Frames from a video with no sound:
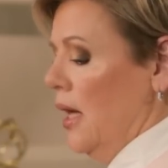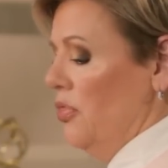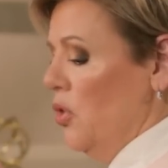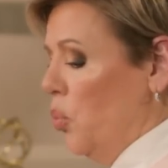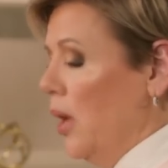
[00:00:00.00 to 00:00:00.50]

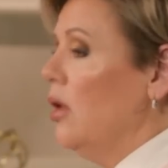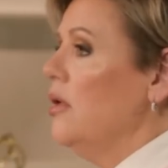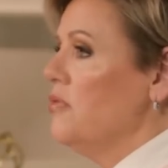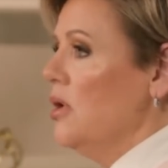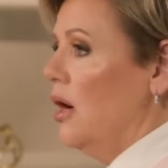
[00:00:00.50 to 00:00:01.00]
the will
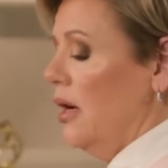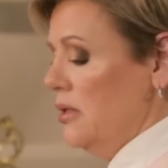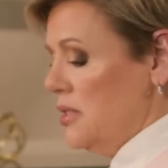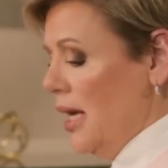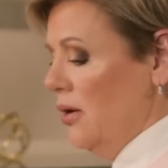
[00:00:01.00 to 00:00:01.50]
of God
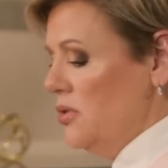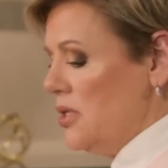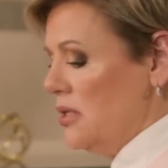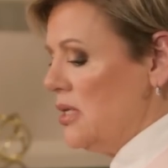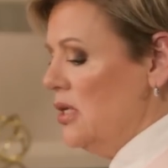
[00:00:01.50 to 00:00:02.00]
tells
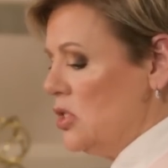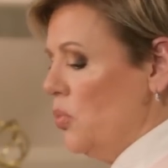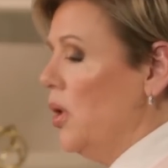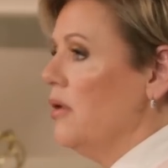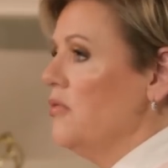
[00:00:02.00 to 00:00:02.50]
us it's the will